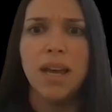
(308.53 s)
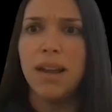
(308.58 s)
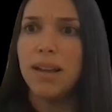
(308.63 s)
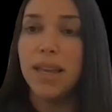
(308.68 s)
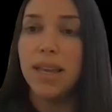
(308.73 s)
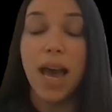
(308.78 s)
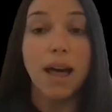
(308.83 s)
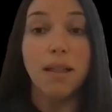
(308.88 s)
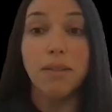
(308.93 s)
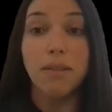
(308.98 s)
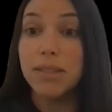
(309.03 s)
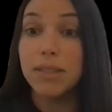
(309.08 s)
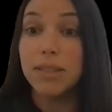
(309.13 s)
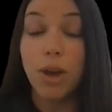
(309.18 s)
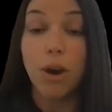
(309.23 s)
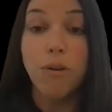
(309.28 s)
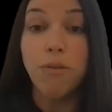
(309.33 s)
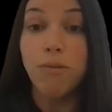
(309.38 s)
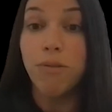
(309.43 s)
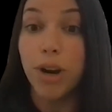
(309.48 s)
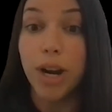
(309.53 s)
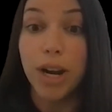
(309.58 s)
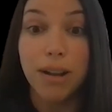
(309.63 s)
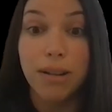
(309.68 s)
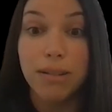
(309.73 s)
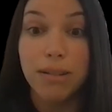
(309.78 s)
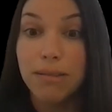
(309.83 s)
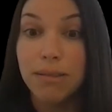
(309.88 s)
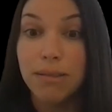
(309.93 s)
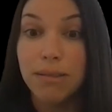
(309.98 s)
Yeah, let's go for it.
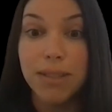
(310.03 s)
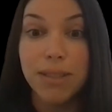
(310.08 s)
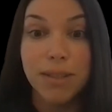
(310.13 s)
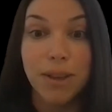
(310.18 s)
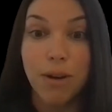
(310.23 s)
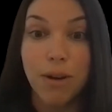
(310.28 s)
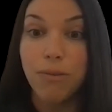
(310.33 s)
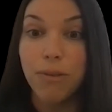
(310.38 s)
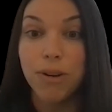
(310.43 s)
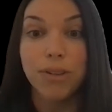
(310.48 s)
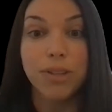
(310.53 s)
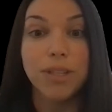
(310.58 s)
Let's go for it.